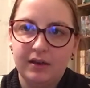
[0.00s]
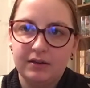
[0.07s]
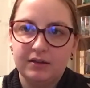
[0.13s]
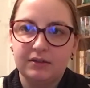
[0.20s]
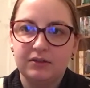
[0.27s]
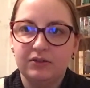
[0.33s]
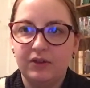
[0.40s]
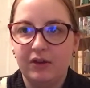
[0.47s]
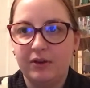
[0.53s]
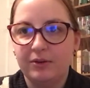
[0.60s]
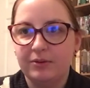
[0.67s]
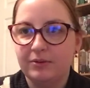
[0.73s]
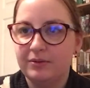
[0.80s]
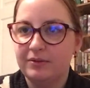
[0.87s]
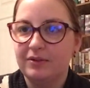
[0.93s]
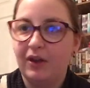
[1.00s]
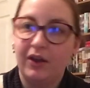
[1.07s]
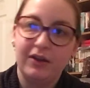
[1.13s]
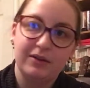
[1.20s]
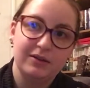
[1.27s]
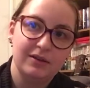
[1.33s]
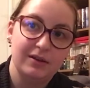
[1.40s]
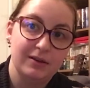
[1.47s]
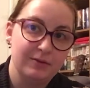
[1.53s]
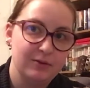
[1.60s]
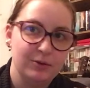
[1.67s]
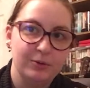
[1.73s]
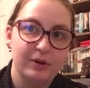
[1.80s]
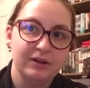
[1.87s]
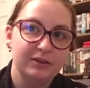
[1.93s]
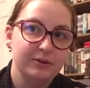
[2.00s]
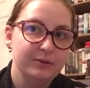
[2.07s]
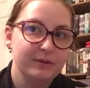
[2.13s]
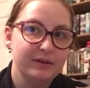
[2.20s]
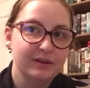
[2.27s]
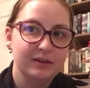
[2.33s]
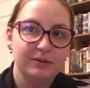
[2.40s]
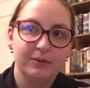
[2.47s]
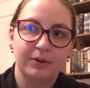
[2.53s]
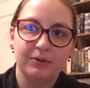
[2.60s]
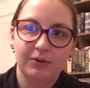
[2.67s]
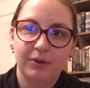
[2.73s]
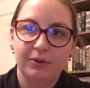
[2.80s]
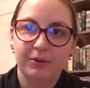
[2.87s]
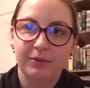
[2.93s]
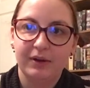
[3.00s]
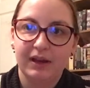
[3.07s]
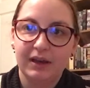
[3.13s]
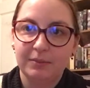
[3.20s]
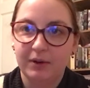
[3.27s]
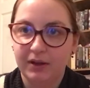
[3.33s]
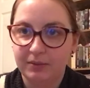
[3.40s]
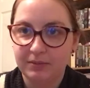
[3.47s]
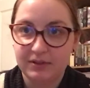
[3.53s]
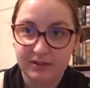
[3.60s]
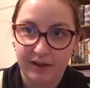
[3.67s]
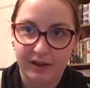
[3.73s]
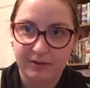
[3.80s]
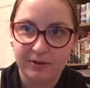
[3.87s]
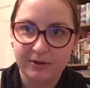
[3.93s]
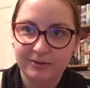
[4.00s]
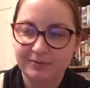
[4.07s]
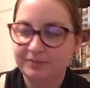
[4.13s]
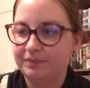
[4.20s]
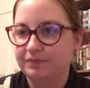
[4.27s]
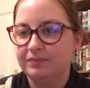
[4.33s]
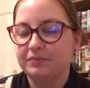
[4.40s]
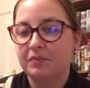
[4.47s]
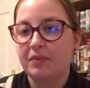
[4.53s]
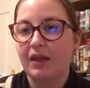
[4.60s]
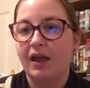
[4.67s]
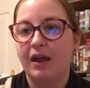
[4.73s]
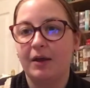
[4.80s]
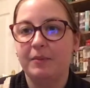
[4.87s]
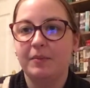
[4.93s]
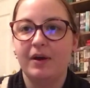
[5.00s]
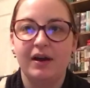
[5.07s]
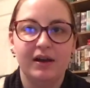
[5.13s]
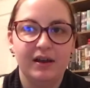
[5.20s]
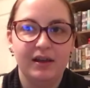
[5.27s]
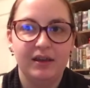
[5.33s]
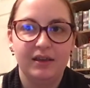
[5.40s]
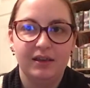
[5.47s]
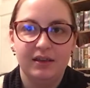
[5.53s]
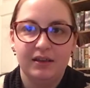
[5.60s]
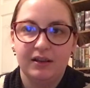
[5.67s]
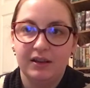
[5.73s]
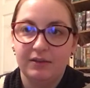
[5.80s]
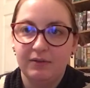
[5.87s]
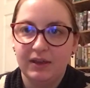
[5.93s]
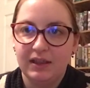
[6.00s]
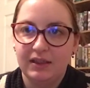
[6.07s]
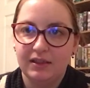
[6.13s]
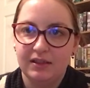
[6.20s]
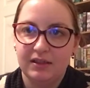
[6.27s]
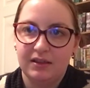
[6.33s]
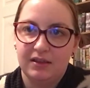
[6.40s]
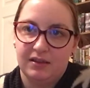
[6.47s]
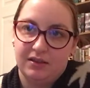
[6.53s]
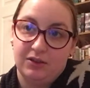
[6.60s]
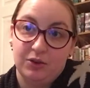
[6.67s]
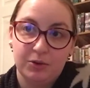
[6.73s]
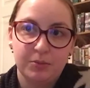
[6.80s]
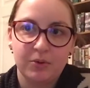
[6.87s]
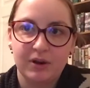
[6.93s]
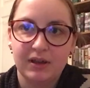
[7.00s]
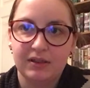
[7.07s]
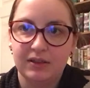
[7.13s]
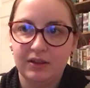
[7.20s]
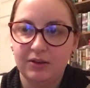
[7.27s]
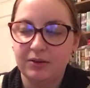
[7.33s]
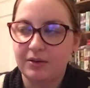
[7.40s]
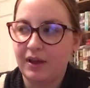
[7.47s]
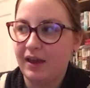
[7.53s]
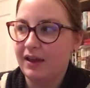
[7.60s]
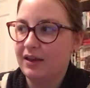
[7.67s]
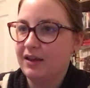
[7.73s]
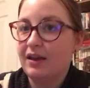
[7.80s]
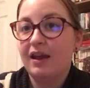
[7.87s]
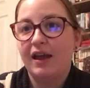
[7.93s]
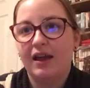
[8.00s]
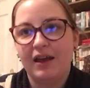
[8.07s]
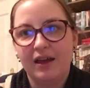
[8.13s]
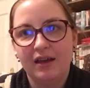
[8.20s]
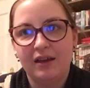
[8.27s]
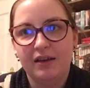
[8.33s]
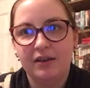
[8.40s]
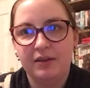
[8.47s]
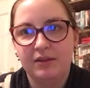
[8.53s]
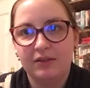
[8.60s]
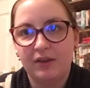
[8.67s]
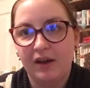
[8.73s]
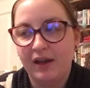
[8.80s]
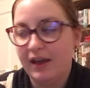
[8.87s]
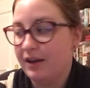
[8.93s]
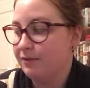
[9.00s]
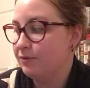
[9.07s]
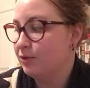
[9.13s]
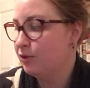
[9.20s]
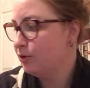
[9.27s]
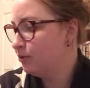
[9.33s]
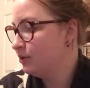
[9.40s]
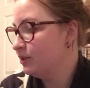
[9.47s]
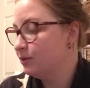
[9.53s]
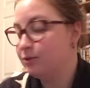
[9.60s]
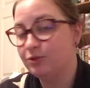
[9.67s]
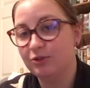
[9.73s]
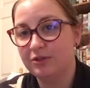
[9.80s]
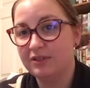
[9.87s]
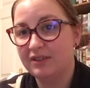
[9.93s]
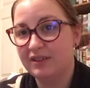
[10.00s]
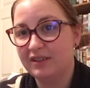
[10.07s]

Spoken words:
So, if you are new here, you won't know who I am. I'm Sarah. I live in Newbury in the UK, and I have two children.